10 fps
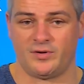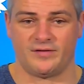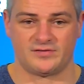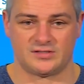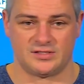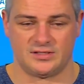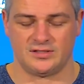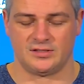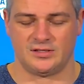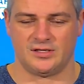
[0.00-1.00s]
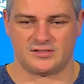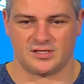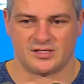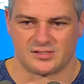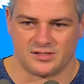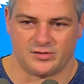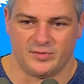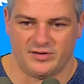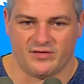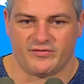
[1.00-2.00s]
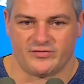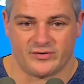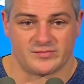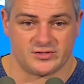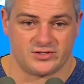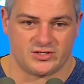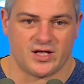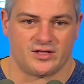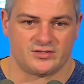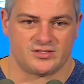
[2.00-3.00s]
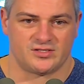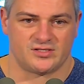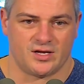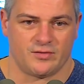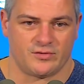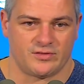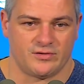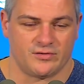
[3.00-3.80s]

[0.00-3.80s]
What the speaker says: but obviously it's a little bit different in terms of the challenge, as you're saying, with,